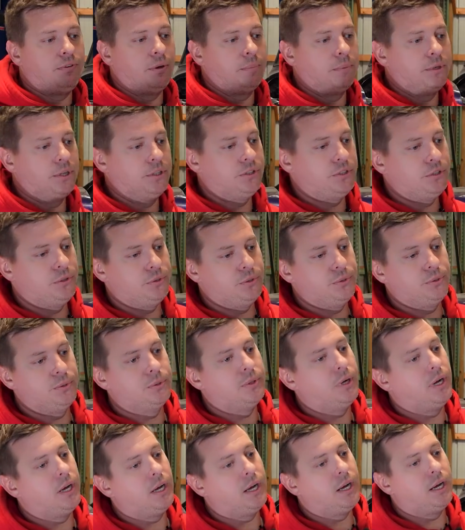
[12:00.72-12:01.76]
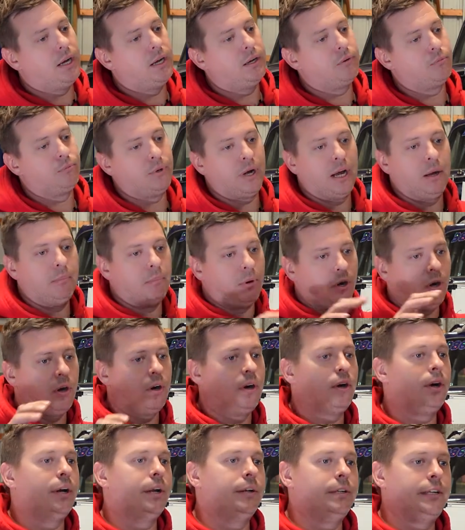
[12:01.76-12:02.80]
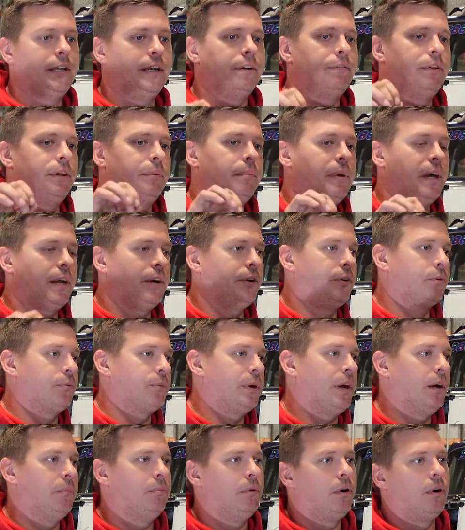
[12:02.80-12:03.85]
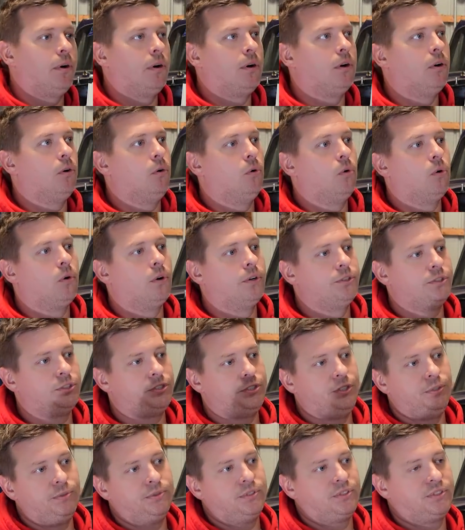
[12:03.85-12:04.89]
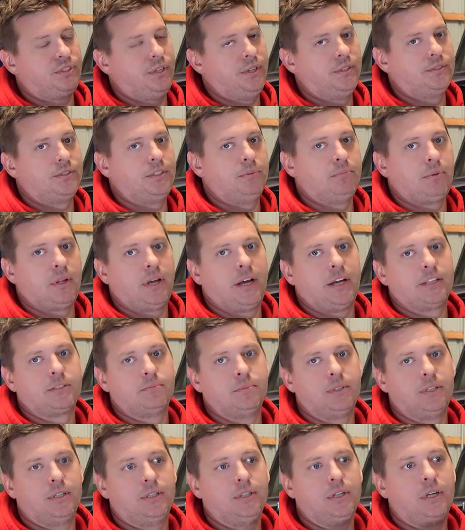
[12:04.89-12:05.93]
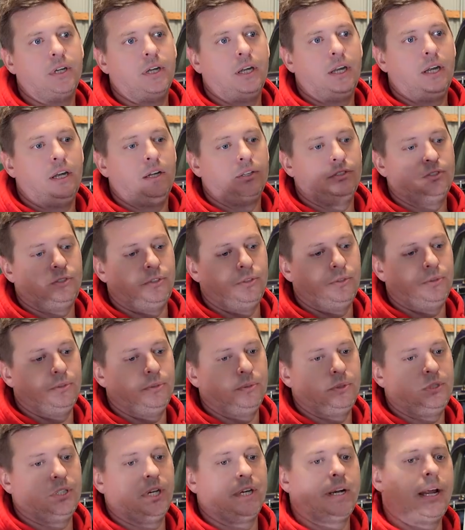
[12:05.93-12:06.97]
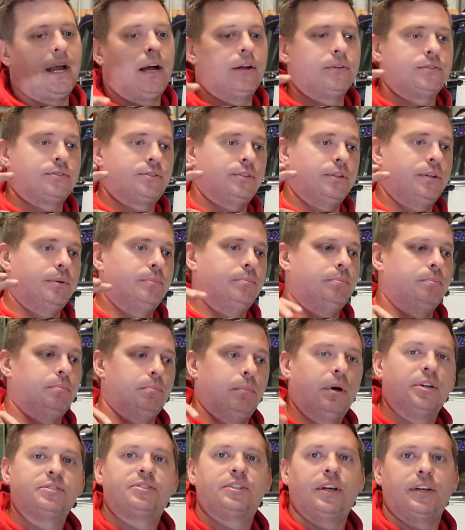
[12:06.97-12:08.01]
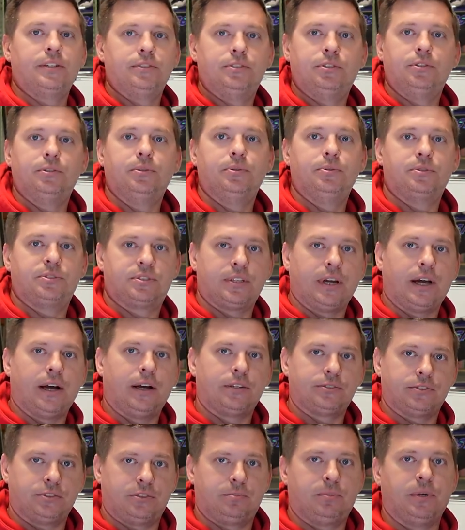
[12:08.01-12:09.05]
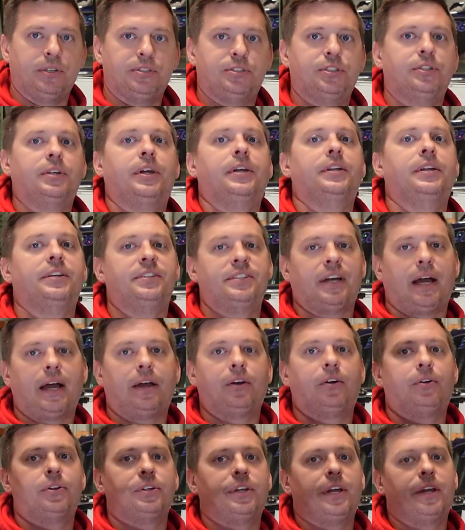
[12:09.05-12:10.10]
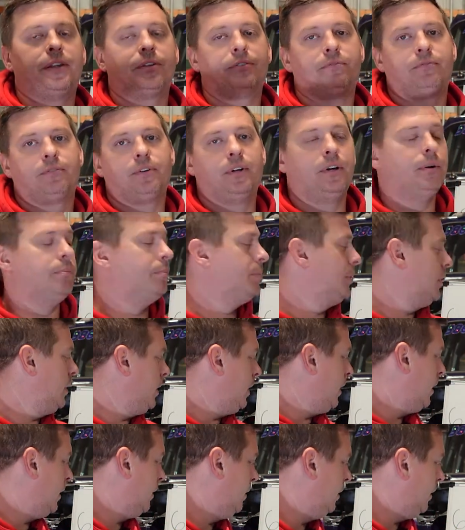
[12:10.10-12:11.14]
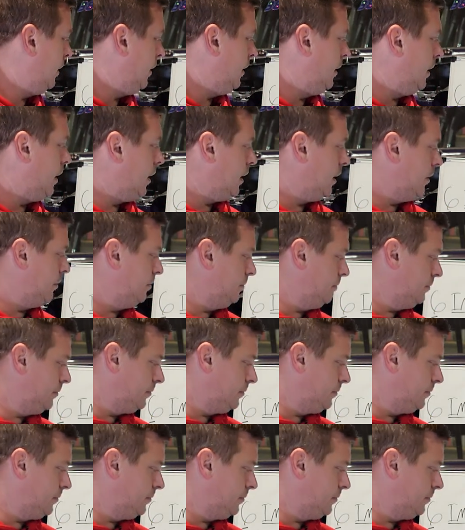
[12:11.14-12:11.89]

I'm gonna do round bar and get everything mounted to the round bar, or just use the CNC plasma to cut out some Mustang 2 style suspension and then tie it all together from the